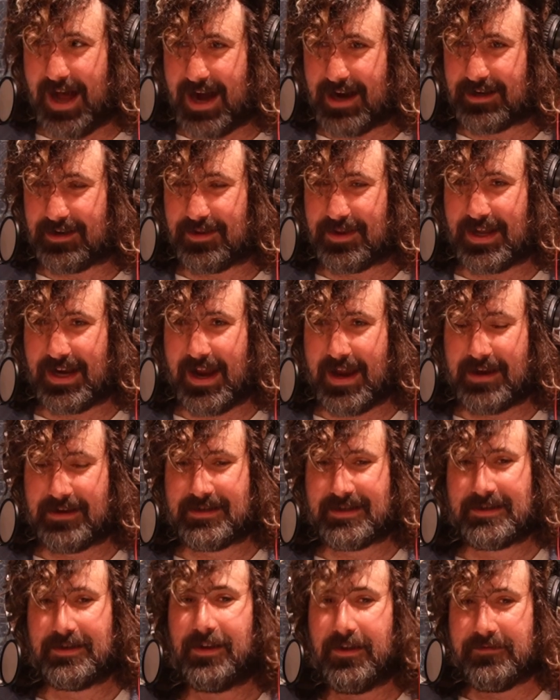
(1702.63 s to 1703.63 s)
that I
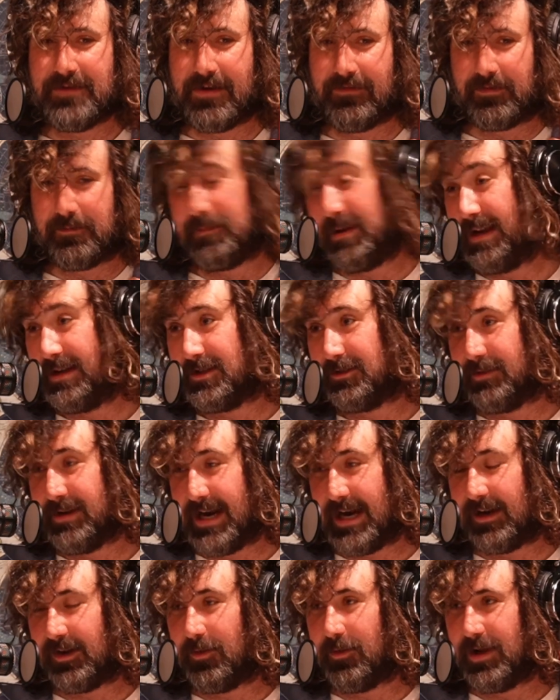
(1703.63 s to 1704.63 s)
still have never been to an
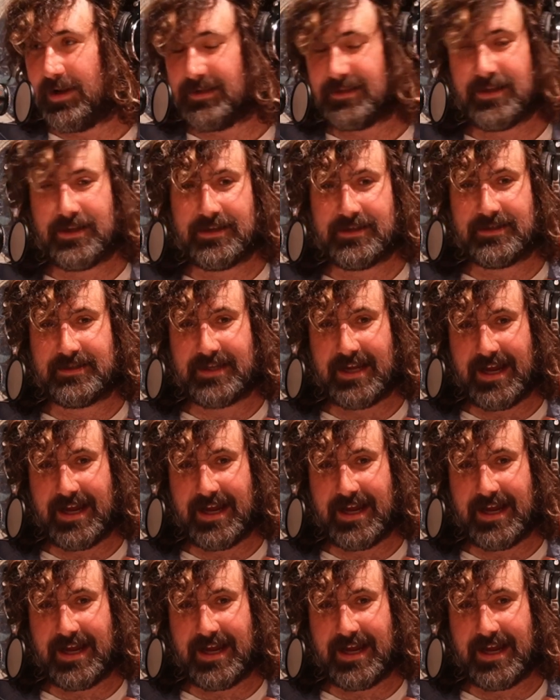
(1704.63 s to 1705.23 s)
Erowhan to this day.